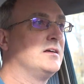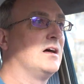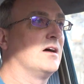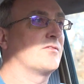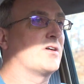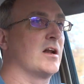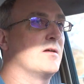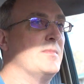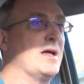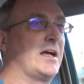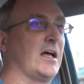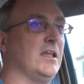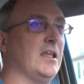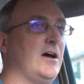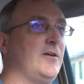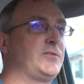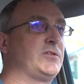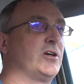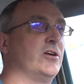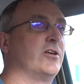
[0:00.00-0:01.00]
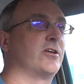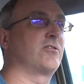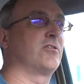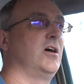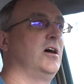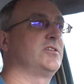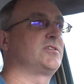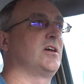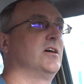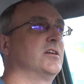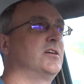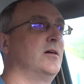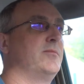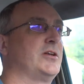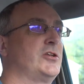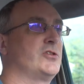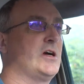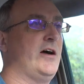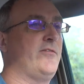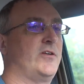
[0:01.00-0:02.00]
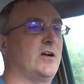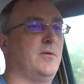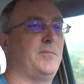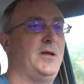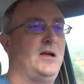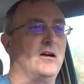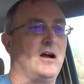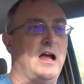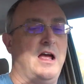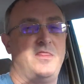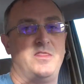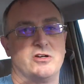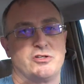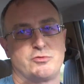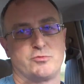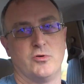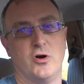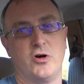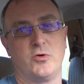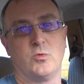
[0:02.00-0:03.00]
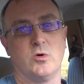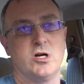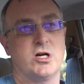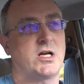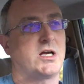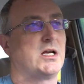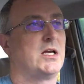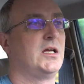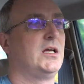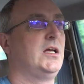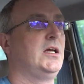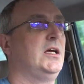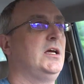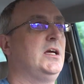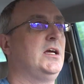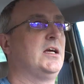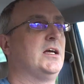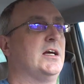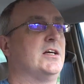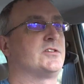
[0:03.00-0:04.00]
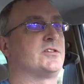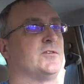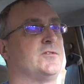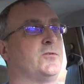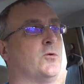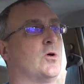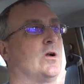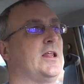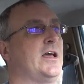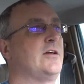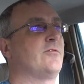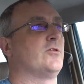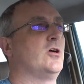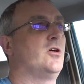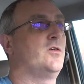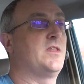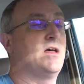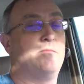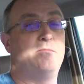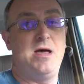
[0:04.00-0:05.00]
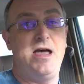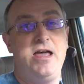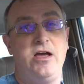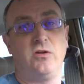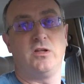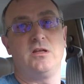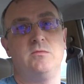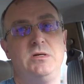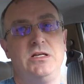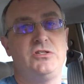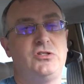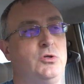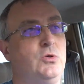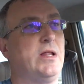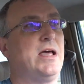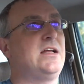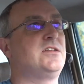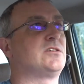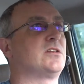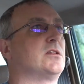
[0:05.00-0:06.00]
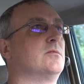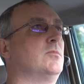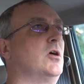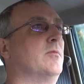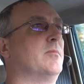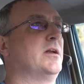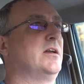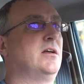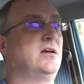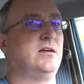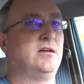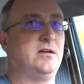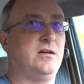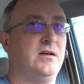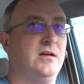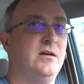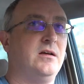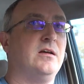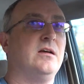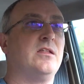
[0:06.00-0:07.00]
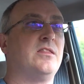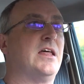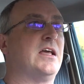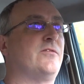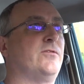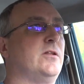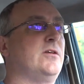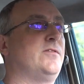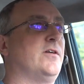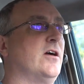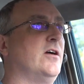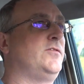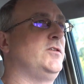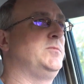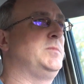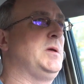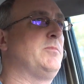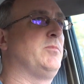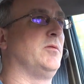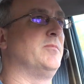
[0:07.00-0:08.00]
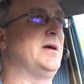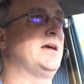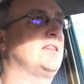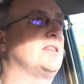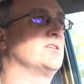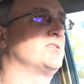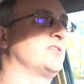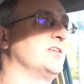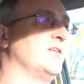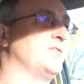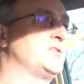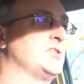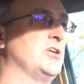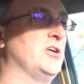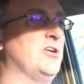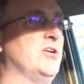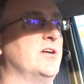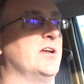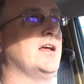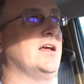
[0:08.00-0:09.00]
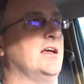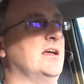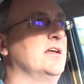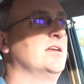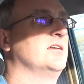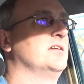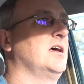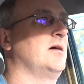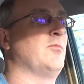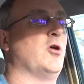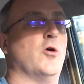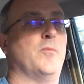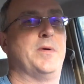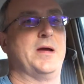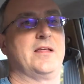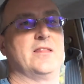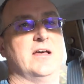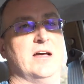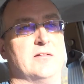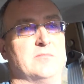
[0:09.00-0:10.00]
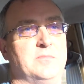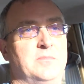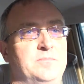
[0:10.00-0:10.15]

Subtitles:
Got to make a left turn across oncoming traffic up here, and there's road work. It's a 4-lane road that may only be 2 lanes at the moment. Thankfully, very few people make this left turn, and I'm hoping that